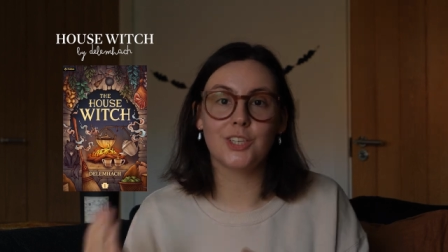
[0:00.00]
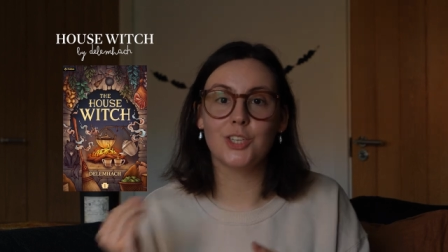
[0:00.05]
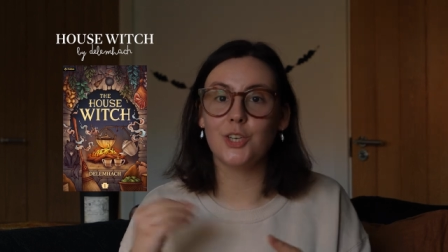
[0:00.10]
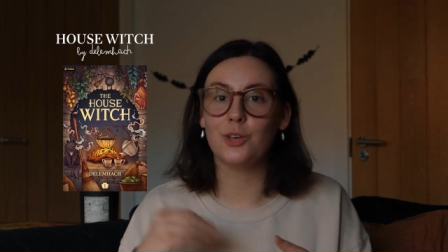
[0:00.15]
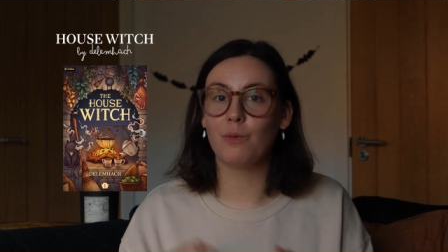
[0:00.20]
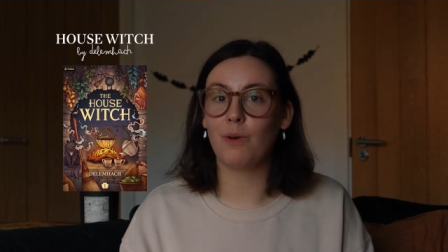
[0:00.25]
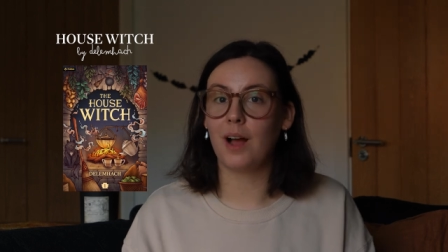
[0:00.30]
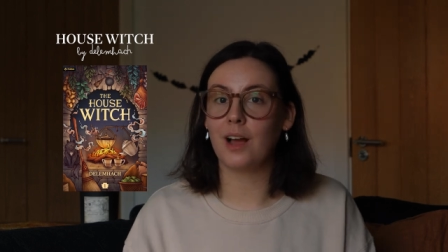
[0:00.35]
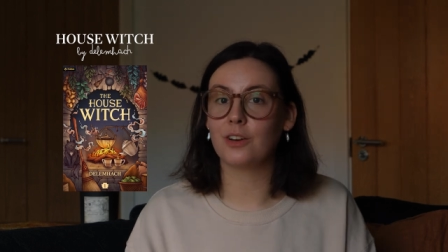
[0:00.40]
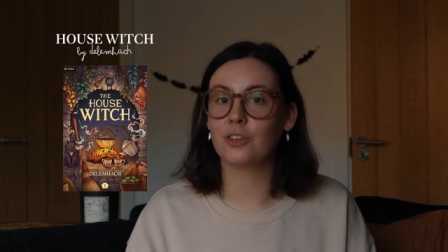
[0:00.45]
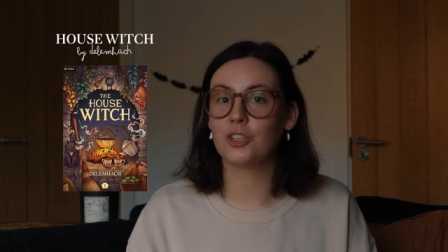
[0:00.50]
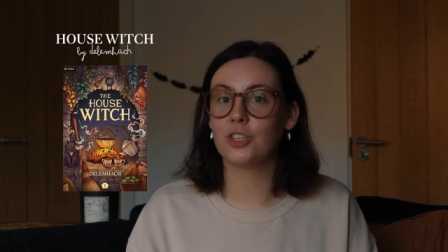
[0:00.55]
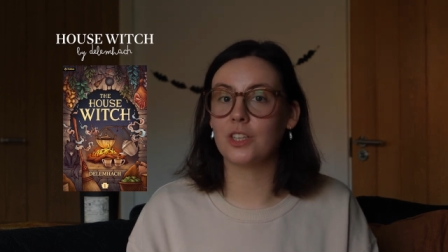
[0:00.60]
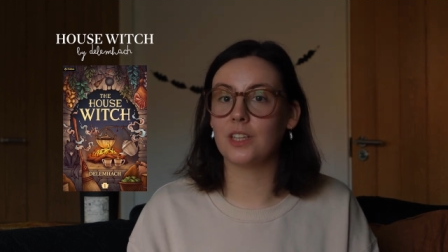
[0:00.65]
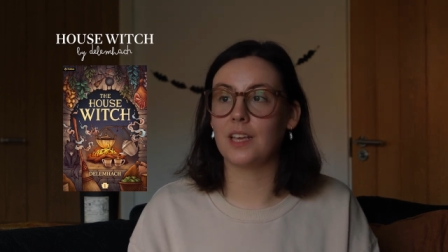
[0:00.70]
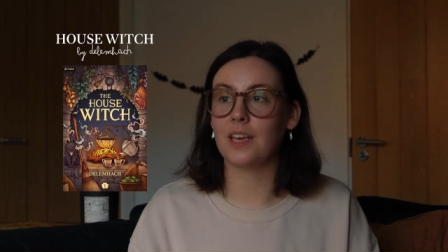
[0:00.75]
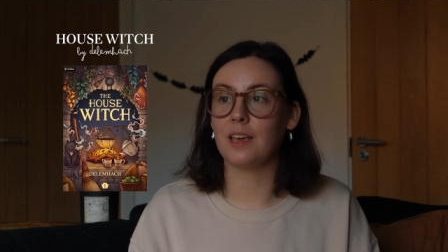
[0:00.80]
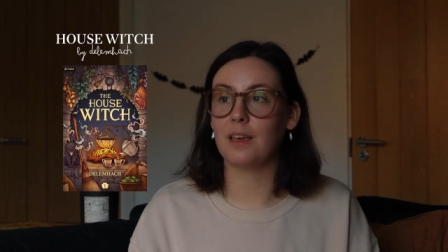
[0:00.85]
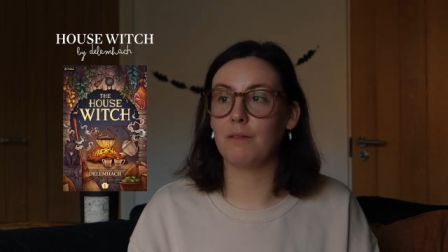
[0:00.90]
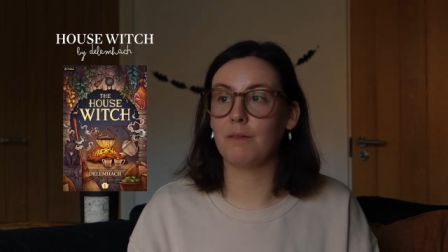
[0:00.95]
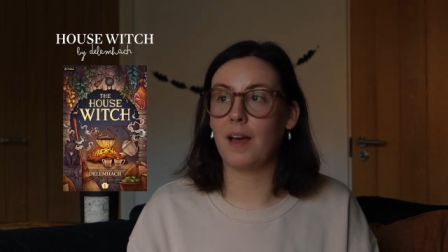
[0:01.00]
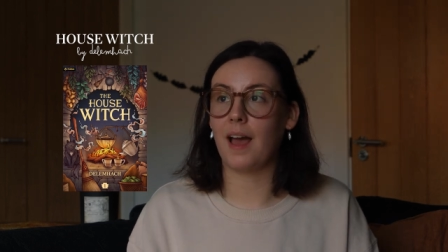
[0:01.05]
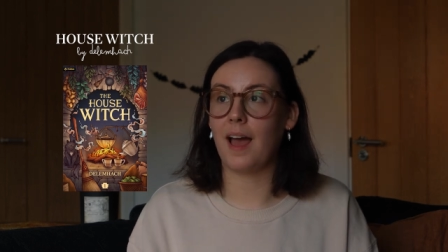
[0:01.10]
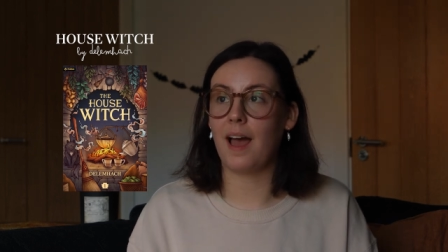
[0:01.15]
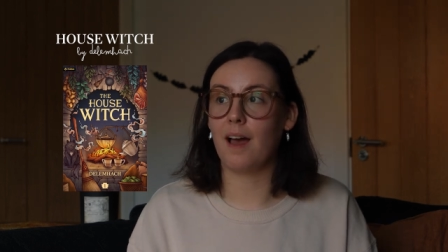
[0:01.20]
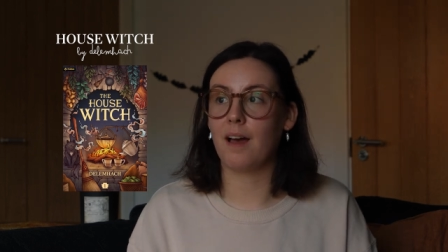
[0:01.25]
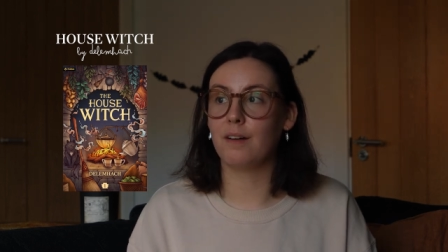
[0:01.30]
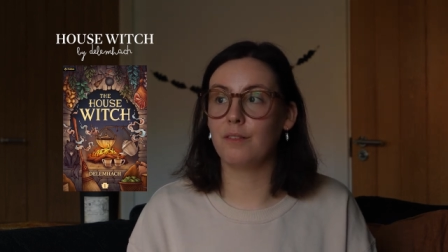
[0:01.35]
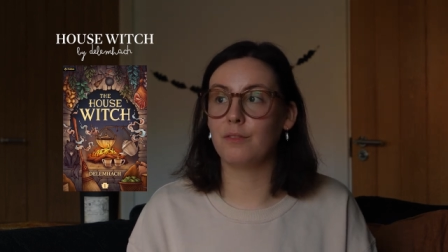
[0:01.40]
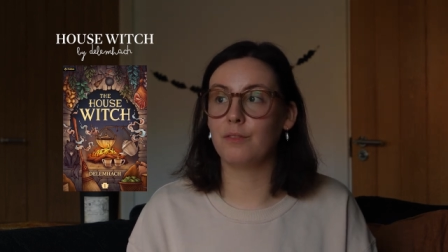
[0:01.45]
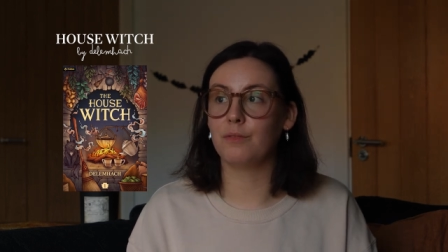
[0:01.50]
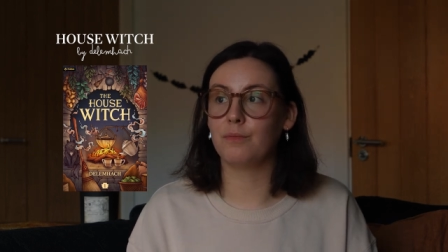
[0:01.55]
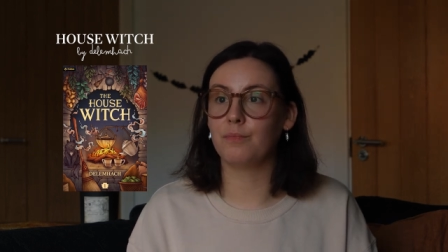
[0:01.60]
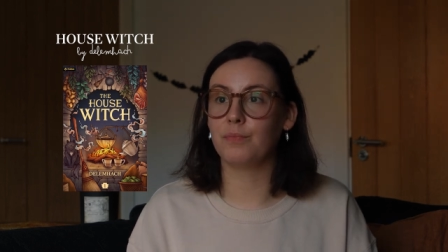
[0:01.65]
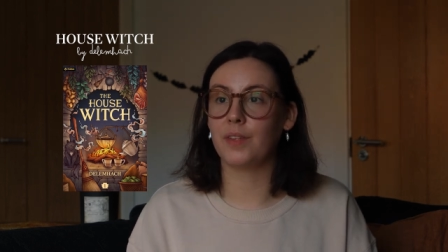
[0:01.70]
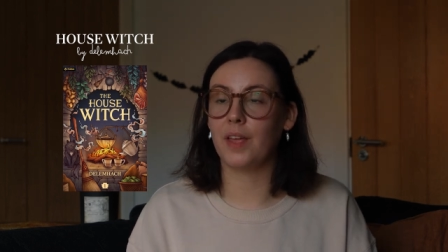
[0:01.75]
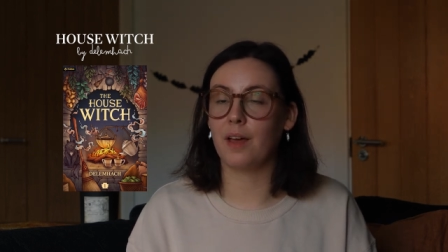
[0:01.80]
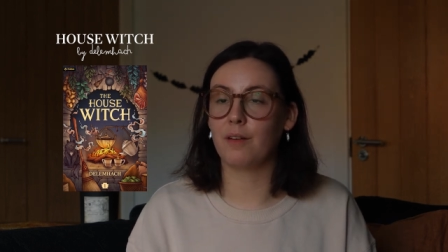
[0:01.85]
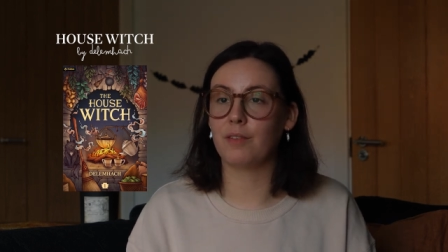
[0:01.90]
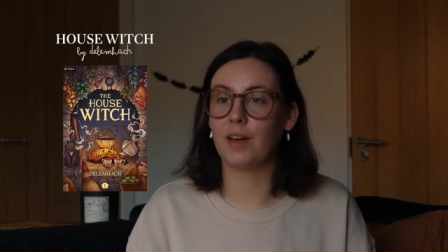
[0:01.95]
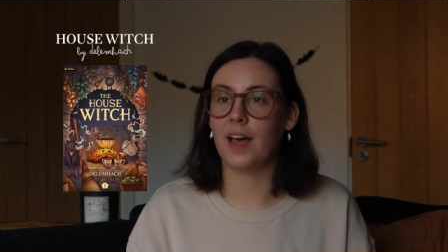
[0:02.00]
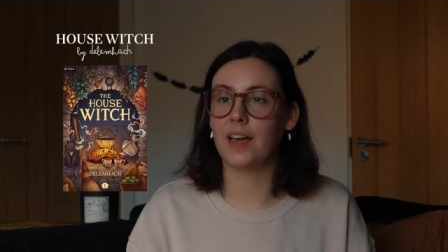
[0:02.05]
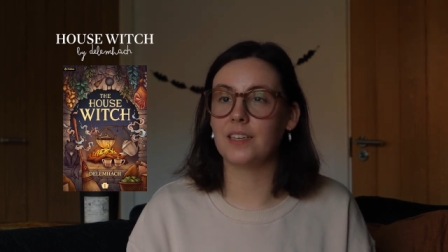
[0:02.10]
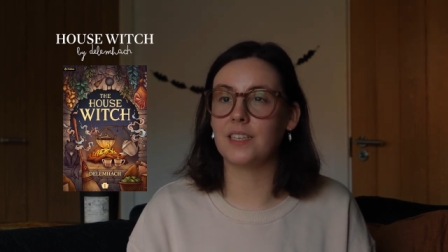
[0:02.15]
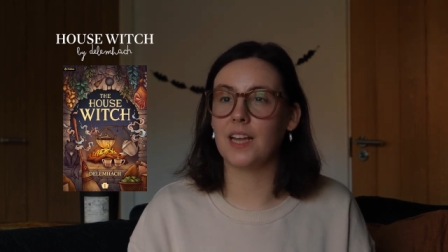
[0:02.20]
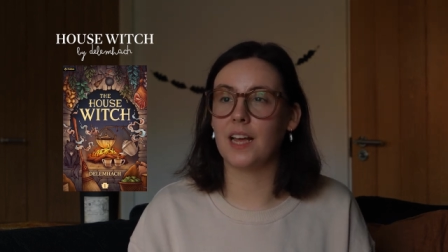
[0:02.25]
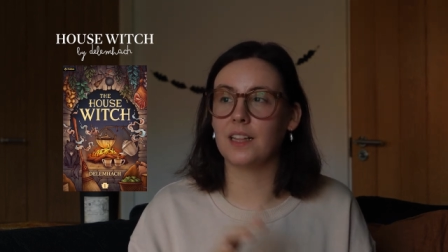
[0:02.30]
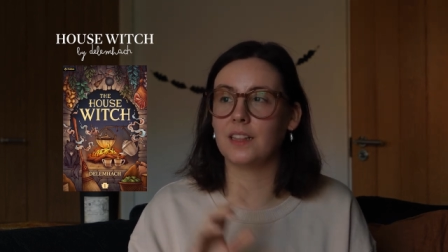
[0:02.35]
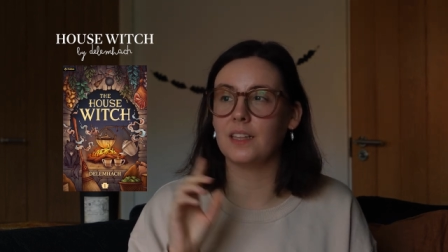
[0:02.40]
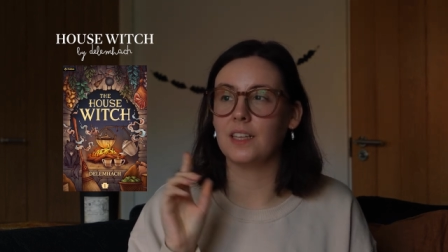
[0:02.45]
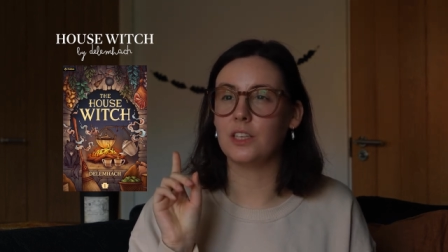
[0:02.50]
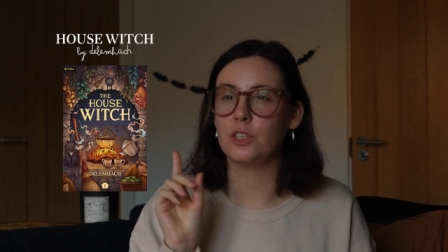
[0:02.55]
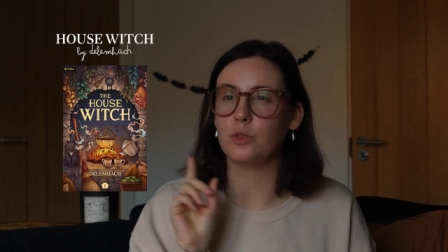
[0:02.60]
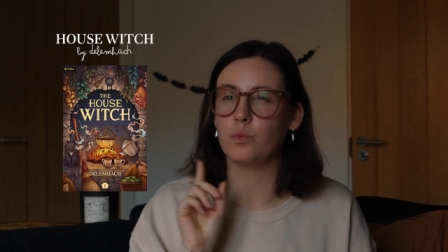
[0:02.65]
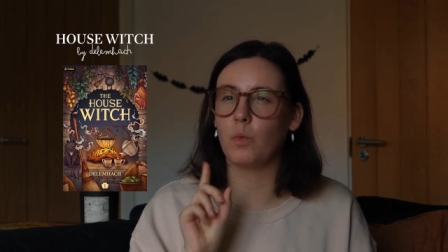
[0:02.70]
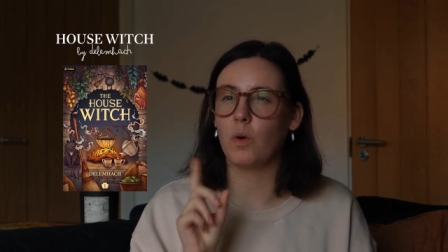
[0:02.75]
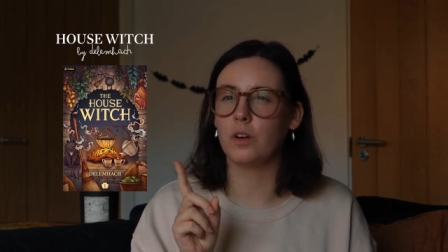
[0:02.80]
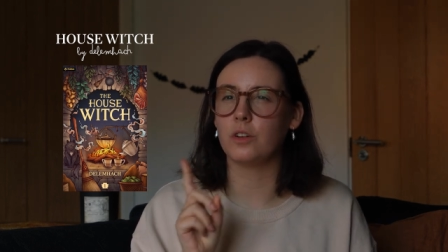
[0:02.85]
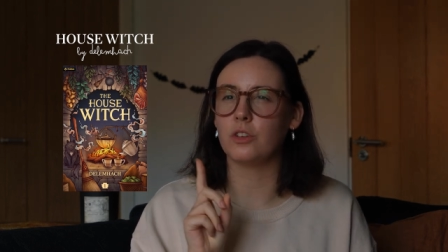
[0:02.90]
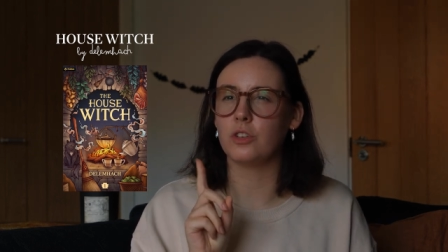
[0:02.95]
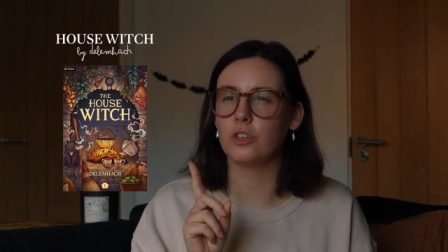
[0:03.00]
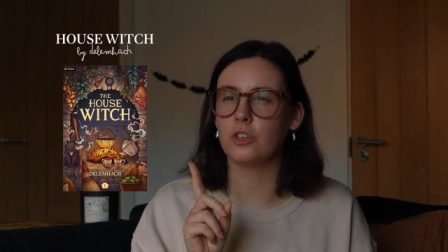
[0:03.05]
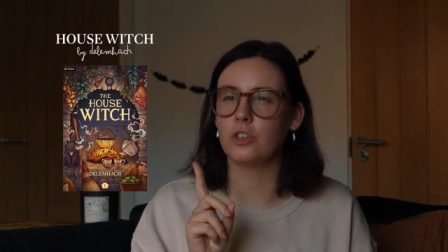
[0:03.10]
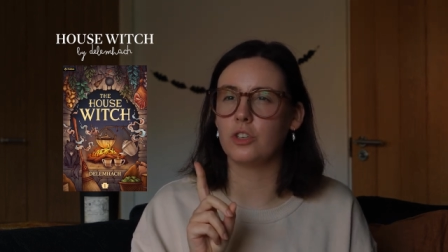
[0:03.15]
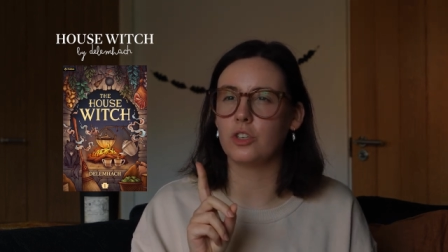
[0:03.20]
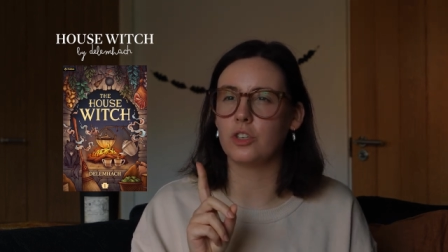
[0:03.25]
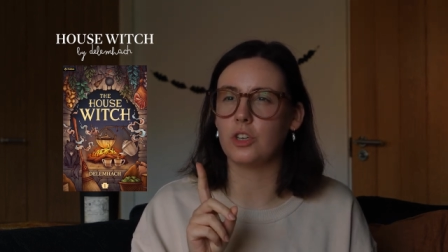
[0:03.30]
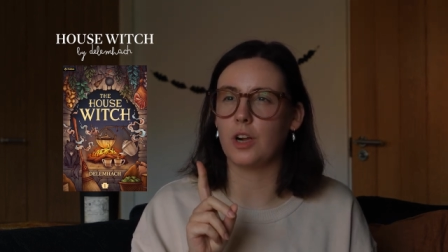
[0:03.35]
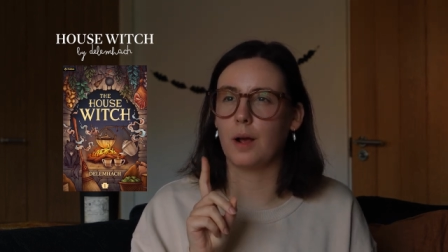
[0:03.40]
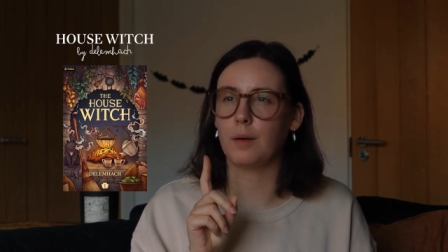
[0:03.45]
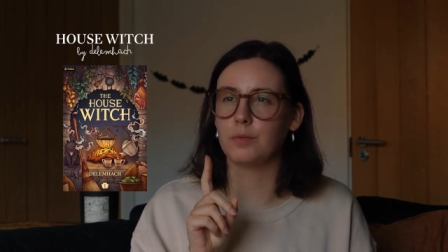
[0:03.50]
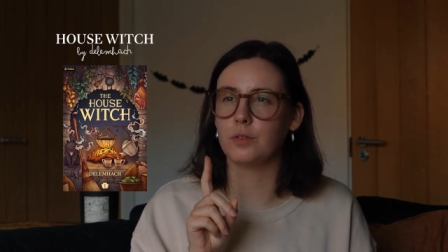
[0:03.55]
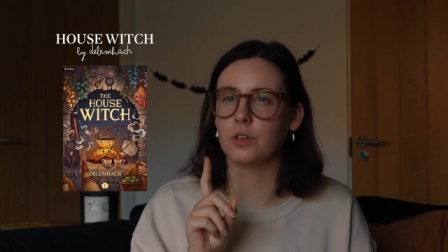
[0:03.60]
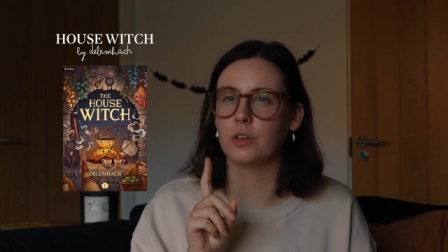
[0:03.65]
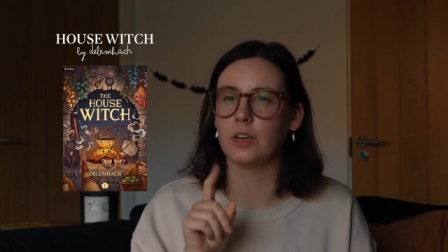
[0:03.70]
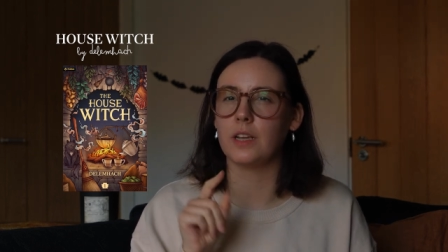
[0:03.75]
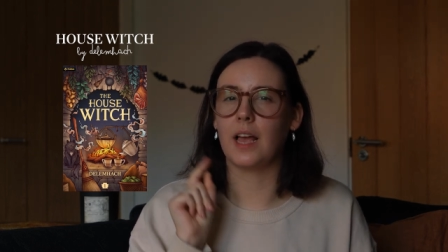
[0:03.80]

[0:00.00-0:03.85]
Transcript: Do you actually have have had at least one chapter,